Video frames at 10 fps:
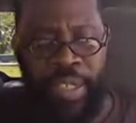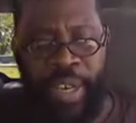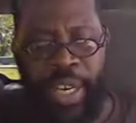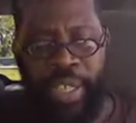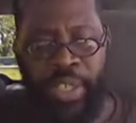
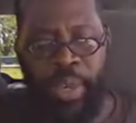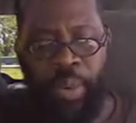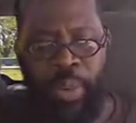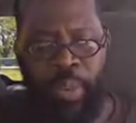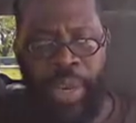Right? So
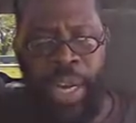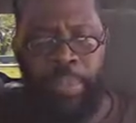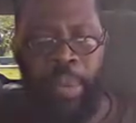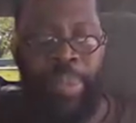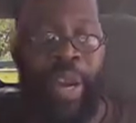we got to
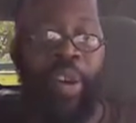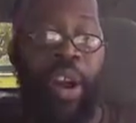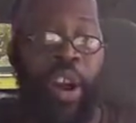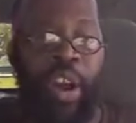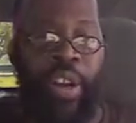prepare
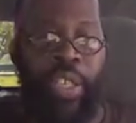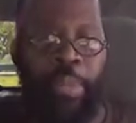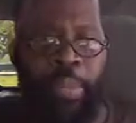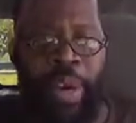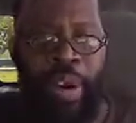our hearts,
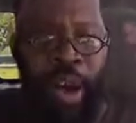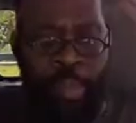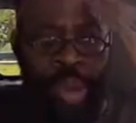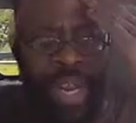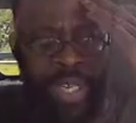prepare
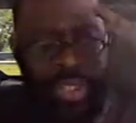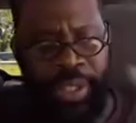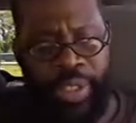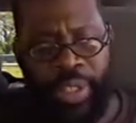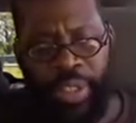our mind,
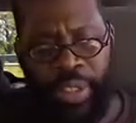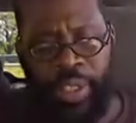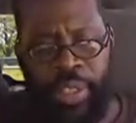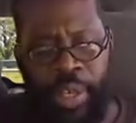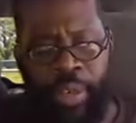
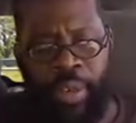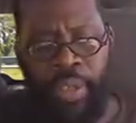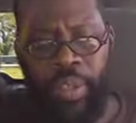you know,